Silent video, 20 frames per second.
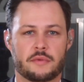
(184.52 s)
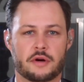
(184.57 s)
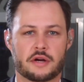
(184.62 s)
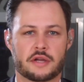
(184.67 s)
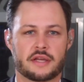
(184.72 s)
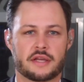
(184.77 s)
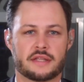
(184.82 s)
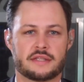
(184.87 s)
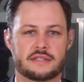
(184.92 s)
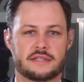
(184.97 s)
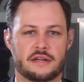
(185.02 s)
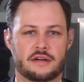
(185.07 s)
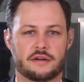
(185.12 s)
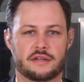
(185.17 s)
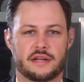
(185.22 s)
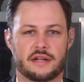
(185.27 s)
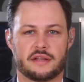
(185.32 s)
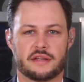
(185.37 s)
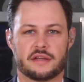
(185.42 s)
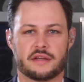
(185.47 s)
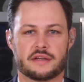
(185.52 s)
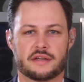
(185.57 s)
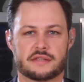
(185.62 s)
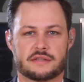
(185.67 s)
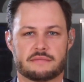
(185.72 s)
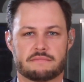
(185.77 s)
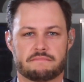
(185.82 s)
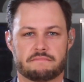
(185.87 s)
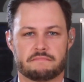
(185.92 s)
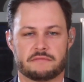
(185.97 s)
markets that are telling
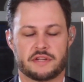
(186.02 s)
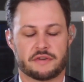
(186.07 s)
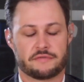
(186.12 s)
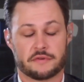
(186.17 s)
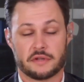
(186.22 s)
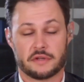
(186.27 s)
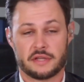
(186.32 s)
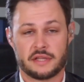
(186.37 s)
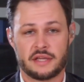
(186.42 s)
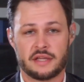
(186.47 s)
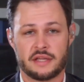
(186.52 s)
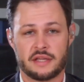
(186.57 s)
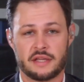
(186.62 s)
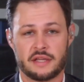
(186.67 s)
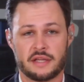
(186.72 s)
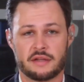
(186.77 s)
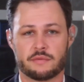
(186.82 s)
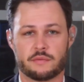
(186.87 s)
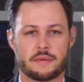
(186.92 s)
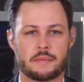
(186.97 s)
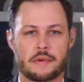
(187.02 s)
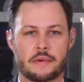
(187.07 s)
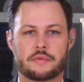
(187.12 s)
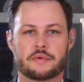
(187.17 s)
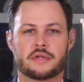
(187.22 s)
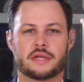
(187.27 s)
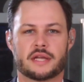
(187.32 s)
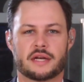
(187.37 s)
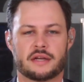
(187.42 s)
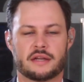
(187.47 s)
us differently, and maybe
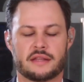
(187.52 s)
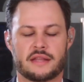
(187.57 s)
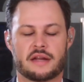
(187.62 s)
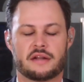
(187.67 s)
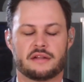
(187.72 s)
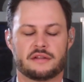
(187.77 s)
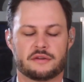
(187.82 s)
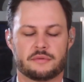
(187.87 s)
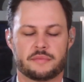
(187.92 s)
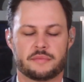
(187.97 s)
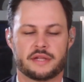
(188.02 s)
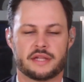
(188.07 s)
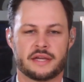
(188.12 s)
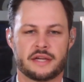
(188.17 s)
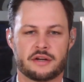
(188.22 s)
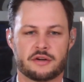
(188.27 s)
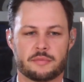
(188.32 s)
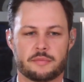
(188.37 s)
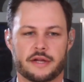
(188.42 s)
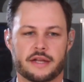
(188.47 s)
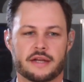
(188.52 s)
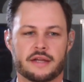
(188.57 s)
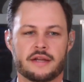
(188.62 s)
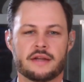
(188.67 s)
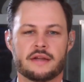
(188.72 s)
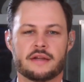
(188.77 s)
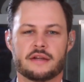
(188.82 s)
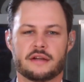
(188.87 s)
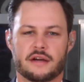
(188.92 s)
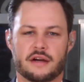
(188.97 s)
we can get into that a little bit later. But
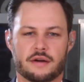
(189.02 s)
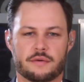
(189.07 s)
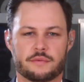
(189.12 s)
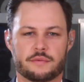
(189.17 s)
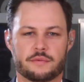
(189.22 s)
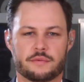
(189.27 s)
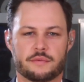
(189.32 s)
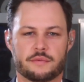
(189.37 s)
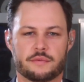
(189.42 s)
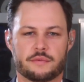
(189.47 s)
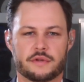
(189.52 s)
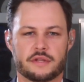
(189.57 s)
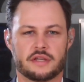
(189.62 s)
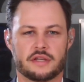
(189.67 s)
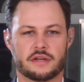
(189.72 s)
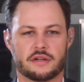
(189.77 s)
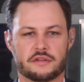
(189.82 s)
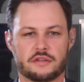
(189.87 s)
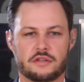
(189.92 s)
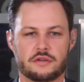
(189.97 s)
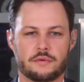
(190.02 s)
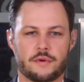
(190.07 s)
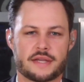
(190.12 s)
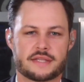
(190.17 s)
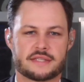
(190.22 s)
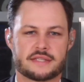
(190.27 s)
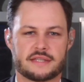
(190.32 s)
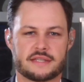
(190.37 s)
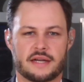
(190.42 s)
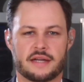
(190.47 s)
sure. Really on the
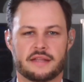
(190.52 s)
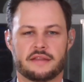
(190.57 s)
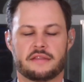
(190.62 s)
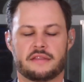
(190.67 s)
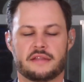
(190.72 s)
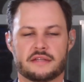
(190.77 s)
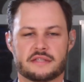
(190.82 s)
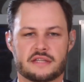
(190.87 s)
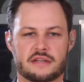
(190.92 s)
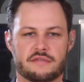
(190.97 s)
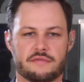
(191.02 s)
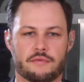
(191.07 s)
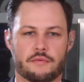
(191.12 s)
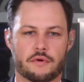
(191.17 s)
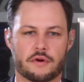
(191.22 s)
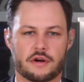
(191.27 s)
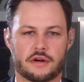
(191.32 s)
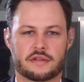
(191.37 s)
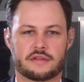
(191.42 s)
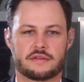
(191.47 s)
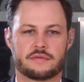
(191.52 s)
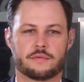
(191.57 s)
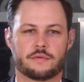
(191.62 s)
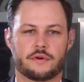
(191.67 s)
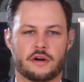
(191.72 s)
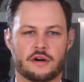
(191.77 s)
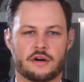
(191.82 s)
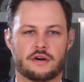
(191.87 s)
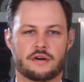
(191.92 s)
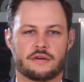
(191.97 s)
U.S. side, things that have worked
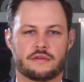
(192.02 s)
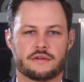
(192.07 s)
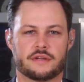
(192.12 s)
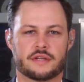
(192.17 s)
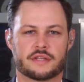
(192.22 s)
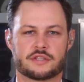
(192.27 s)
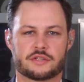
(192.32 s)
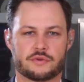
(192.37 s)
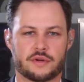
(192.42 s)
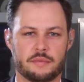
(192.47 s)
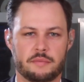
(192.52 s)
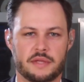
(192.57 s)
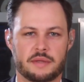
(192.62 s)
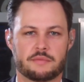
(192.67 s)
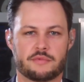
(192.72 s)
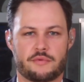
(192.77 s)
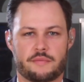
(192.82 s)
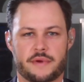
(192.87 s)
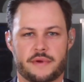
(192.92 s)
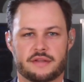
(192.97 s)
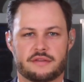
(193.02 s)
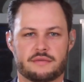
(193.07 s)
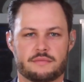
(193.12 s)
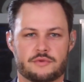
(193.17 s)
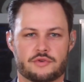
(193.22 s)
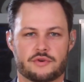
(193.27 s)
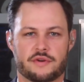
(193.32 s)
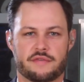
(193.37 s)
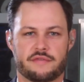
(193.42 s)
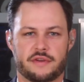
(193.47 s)
are extremely
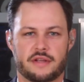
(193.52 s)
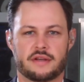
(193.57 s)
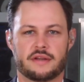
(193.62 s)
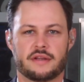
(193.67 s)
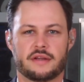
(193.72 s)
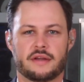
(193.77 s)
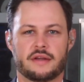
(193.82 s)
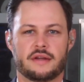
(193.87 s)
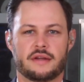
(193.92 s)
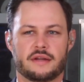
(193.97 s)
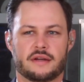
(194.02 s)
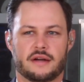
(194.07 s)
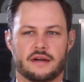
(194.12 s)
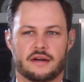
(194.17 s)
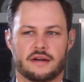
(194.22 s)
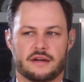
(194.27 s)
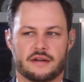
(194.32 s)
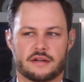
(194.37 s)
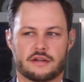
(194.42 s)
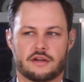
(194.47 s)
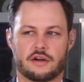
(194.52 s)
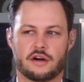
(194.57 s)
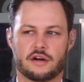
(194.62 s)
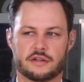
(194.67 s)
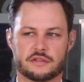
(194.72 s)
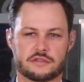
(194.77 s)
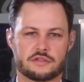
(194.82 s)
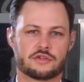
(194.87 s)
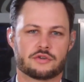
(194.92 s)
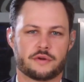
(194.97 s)
momentum driven,
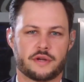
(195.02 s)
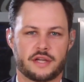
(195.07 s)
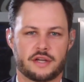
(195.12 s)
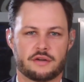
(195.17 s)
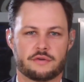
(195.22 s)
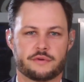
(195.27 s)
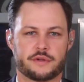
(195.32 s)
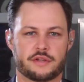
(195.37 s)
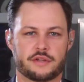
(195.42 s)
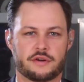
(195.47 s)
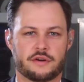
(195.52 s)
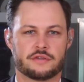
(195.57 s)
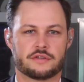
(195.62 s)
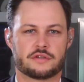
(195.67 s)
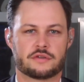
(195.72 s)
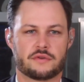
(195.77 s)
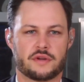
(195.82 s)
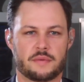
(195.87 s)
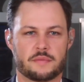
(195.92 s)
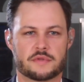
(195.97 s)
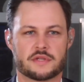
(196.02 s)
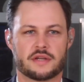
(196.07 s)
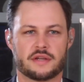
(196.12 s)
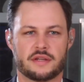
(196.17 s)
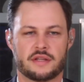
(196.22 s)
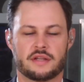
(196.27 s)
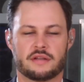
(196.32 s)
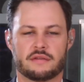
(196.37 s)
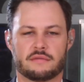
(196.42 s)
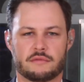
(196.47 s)
concentrated return streams
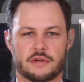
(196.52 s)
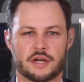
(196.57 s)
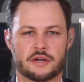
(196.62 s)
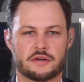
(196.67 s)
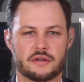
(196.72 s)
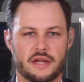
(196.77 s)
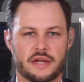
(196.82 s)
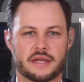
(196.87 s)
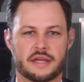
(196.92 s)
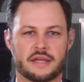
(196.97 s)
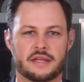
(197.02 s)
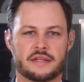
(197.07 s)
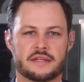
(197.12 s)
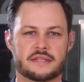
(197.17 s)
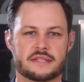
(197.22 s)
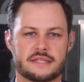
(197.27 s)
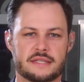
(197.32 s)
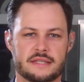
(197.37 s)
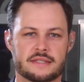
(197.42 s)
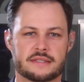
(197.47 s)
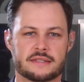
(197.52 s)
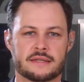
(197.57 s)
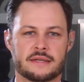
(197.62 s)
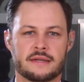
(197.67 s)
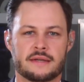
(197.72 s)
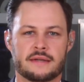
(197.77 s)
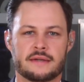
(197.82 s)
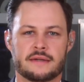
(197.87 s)
in underlying indices.